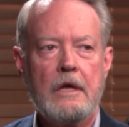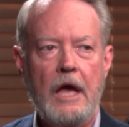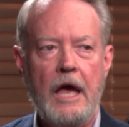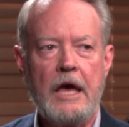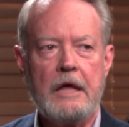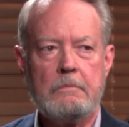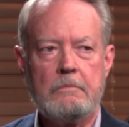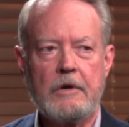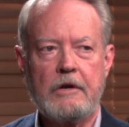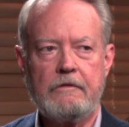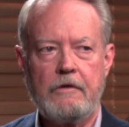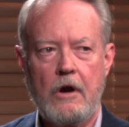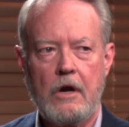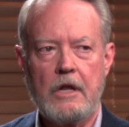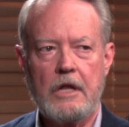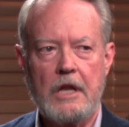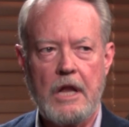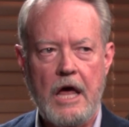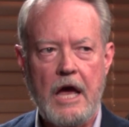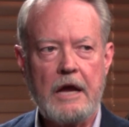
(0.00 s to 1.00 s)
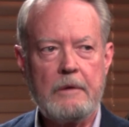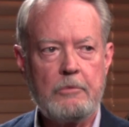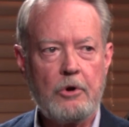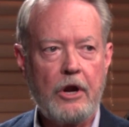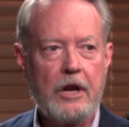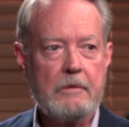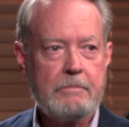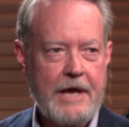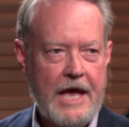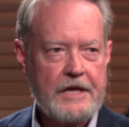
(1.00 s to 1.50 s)
at McFarlin
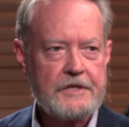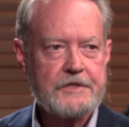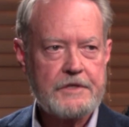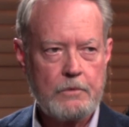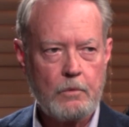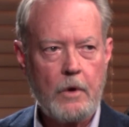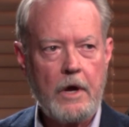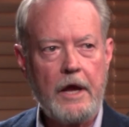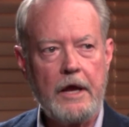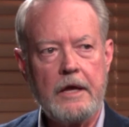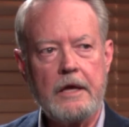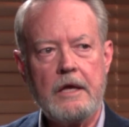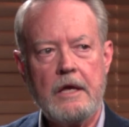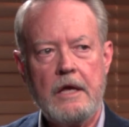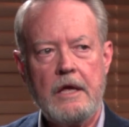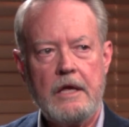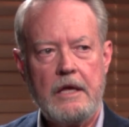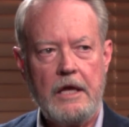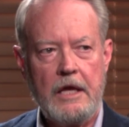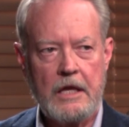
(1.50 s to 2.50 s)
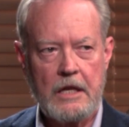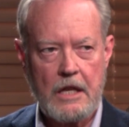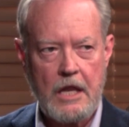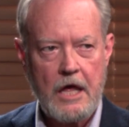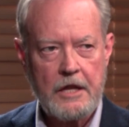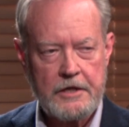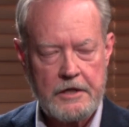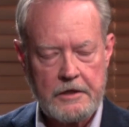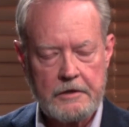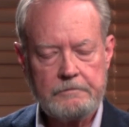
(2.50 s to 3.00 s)
Library, passed away in
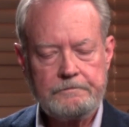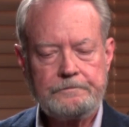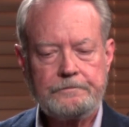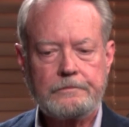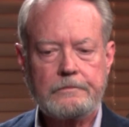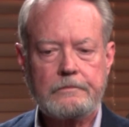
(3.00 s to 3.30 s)
London.